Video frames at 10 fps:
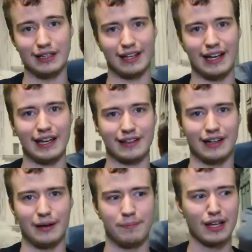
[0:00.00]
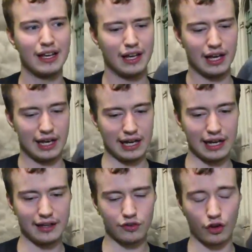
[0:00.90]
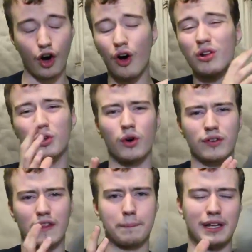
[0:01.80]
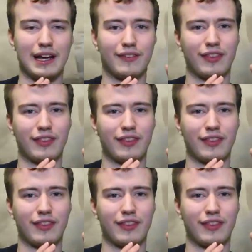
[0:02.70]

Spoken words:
like, it's all over the place